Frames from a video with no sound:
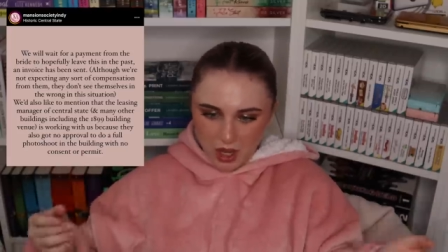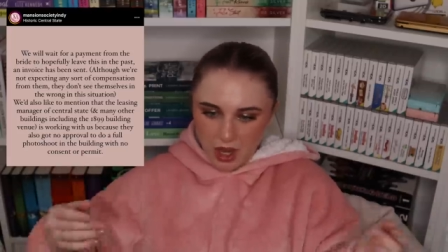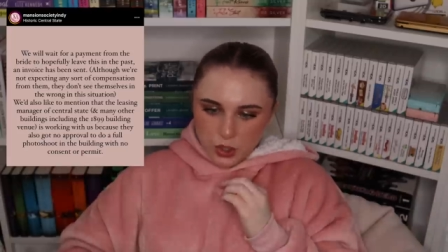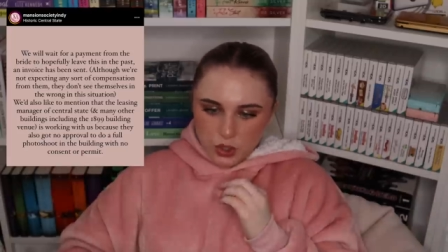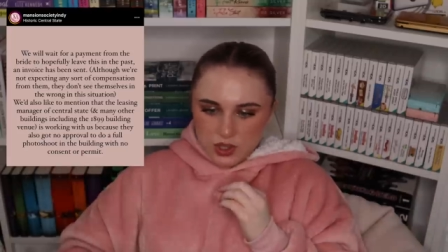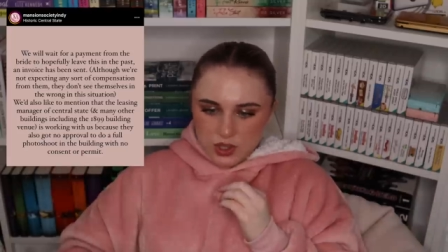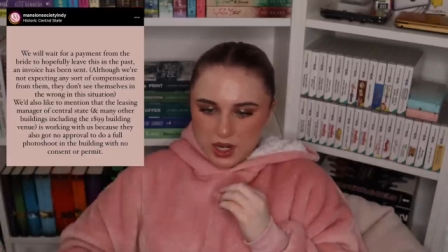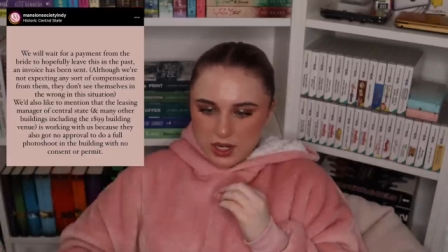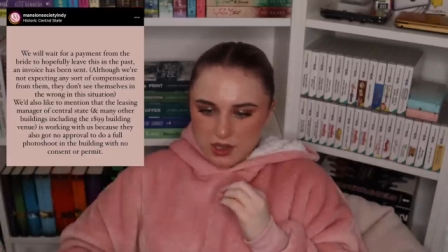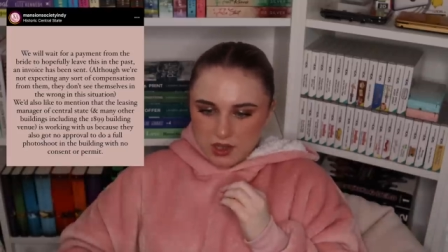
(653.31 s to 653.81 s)
we'd
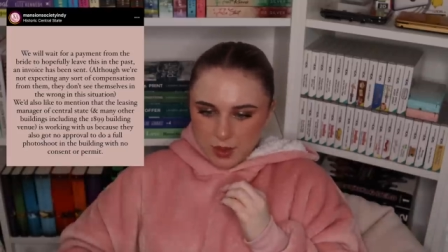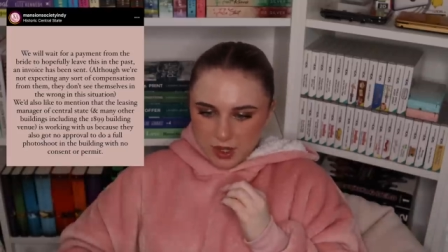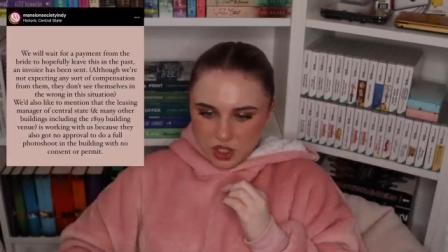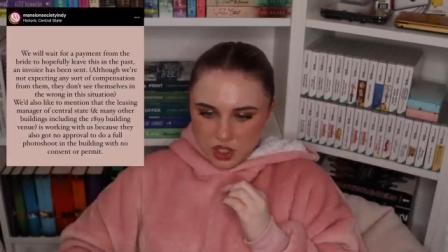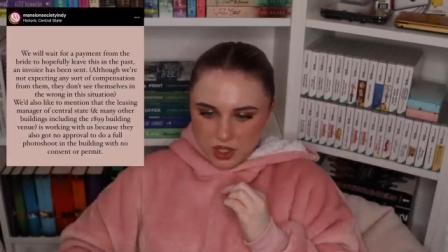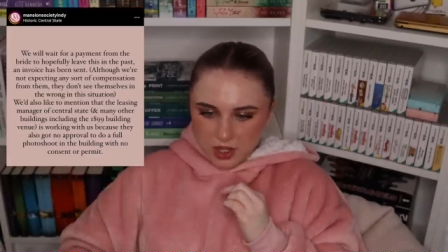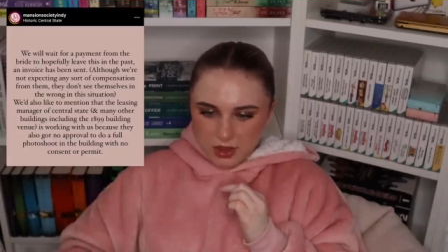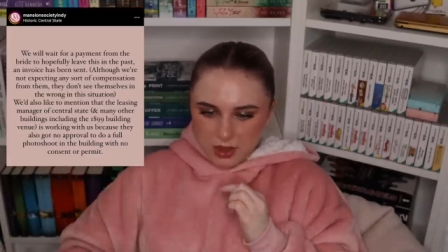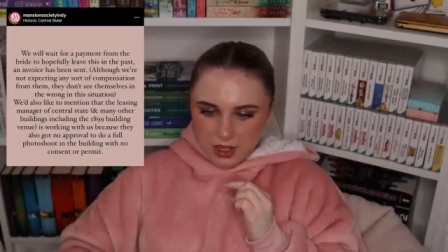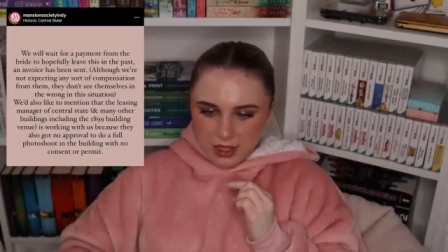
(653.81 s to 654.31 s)
also like to
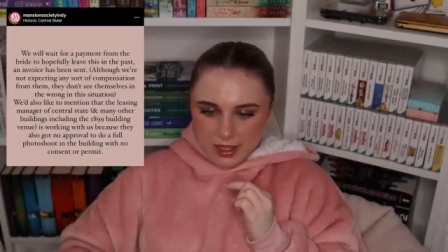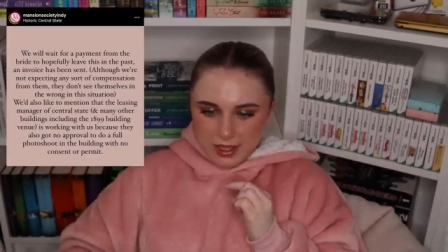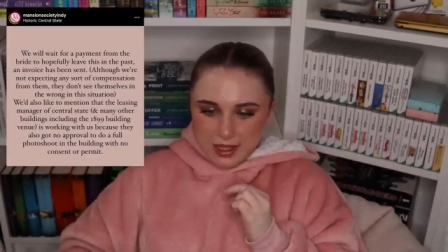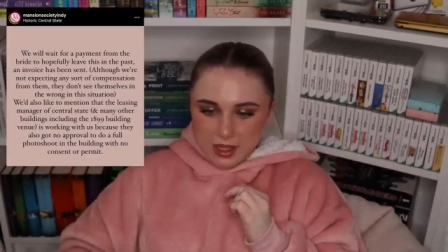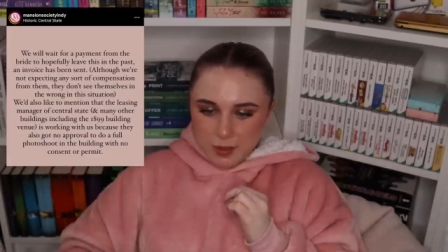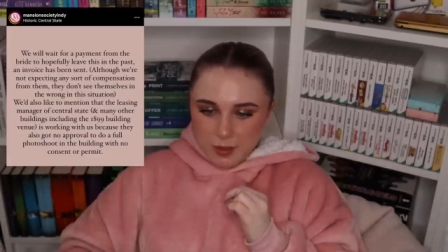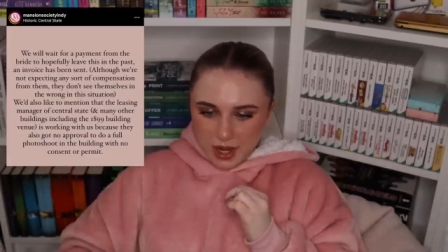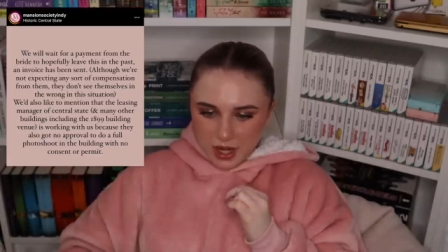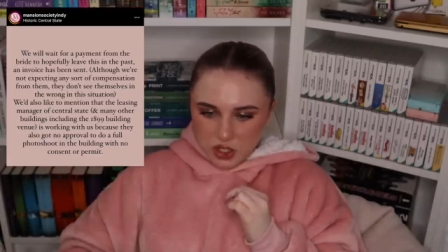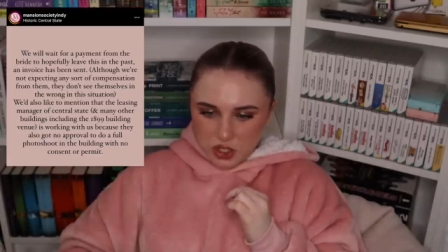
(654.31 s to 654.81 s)
mention that the
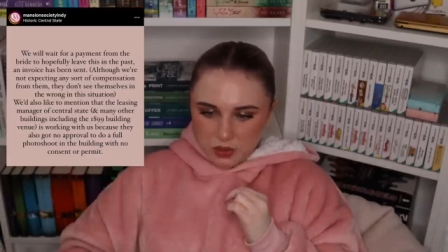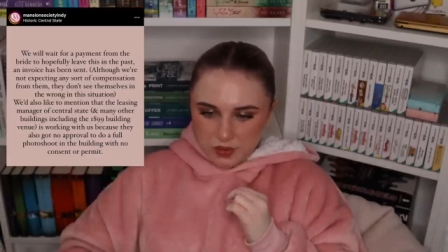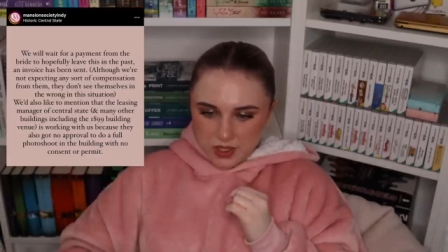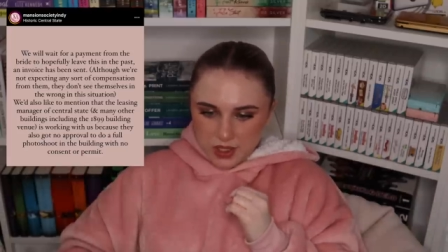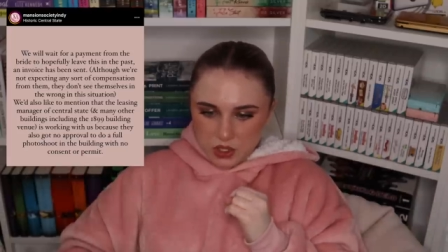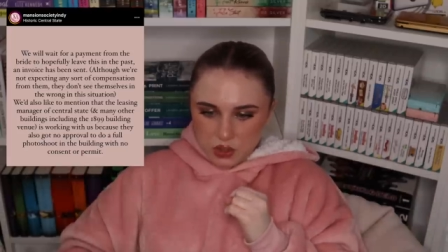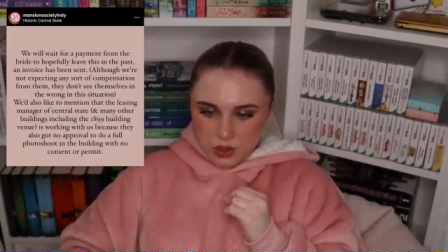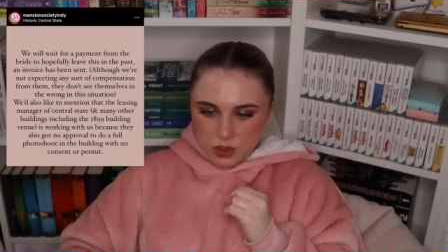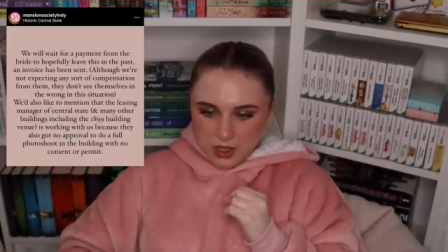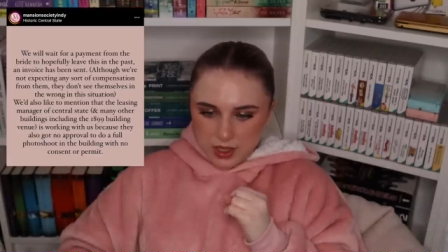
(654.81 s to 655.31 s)
leasing manager of
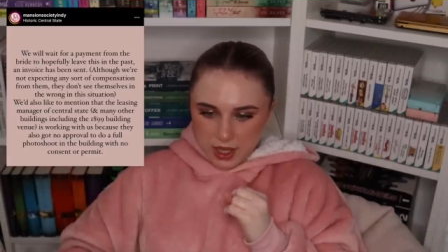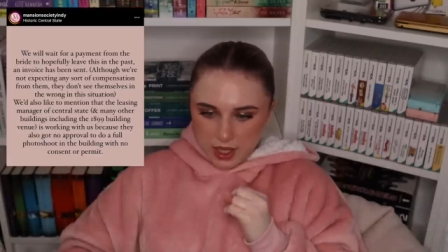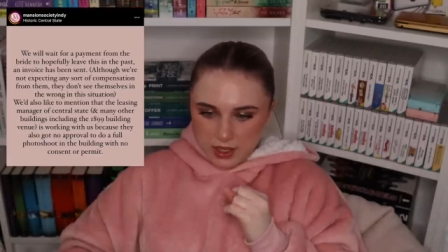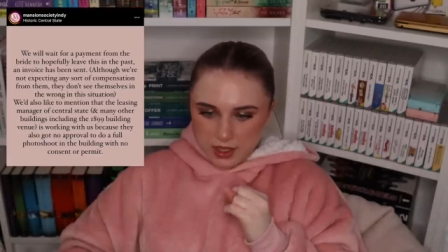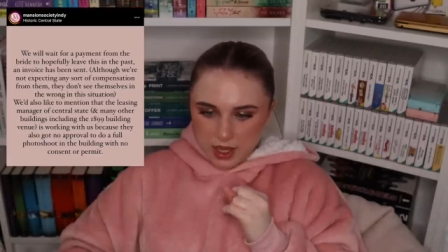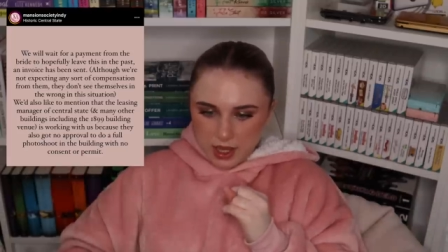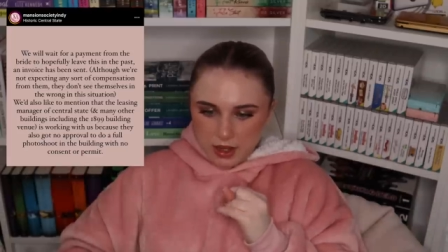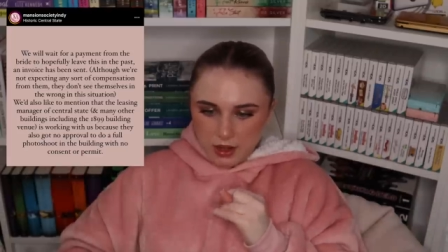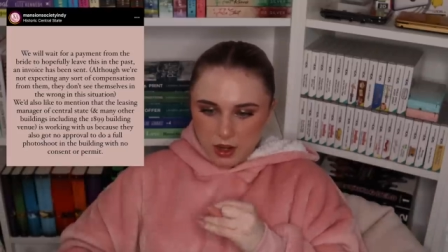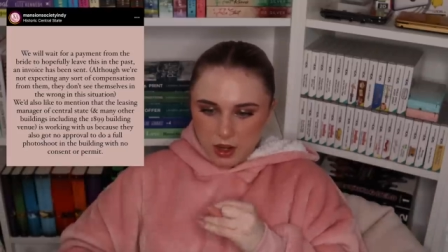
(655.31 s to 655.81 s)
central
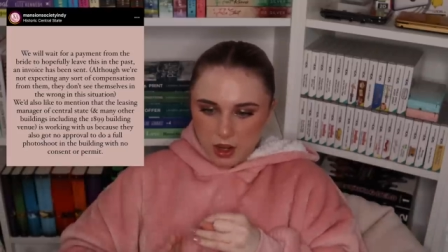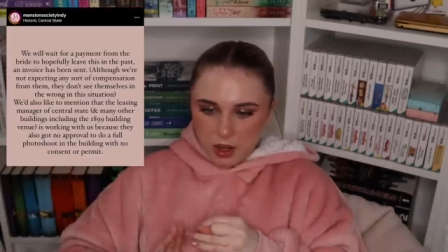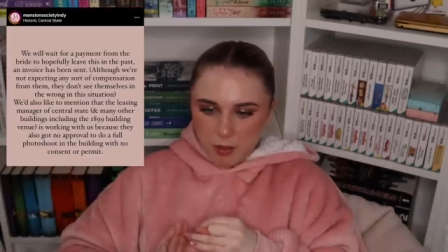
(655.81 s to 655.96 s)
state and